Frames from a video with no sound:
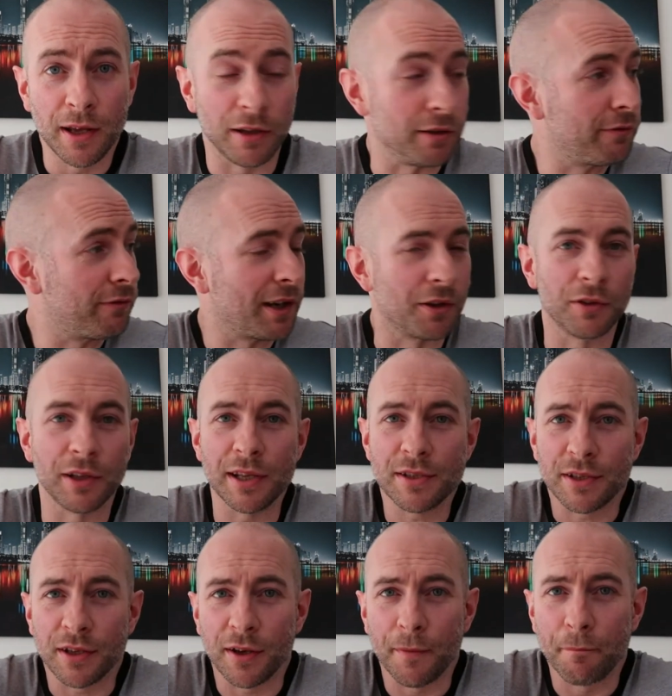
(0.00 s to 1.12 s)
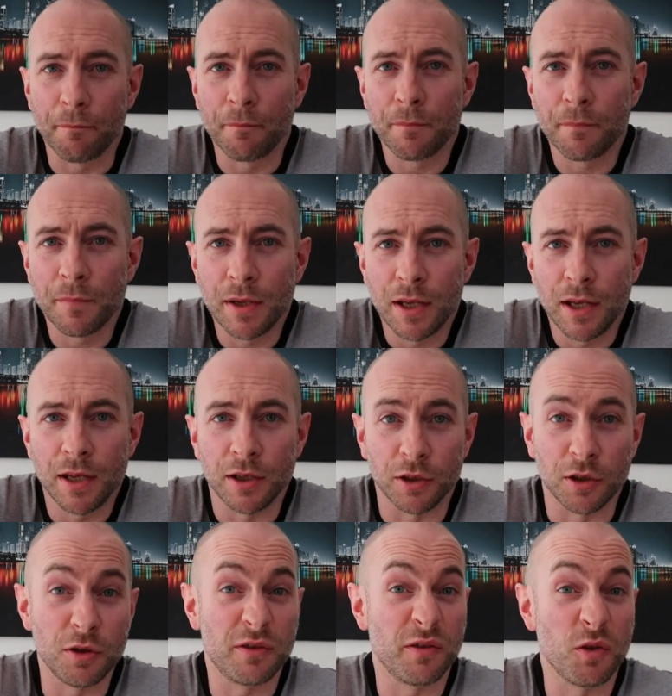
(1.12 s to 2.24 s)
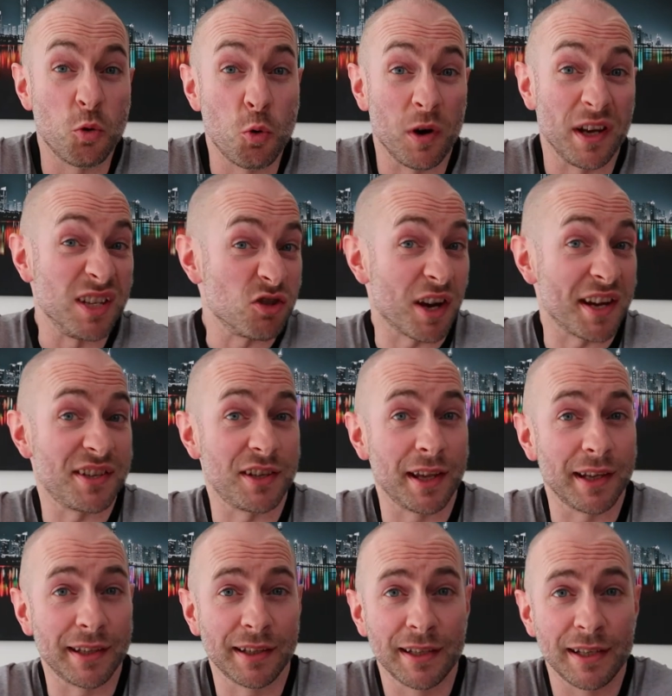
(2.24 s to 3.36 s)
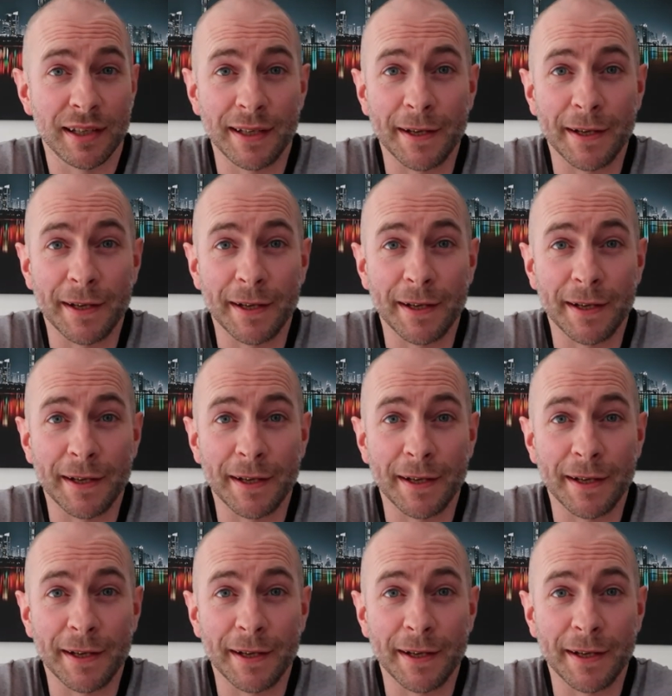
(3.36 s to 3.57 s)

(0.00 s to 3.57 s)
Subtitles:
and you found it useful, interesting.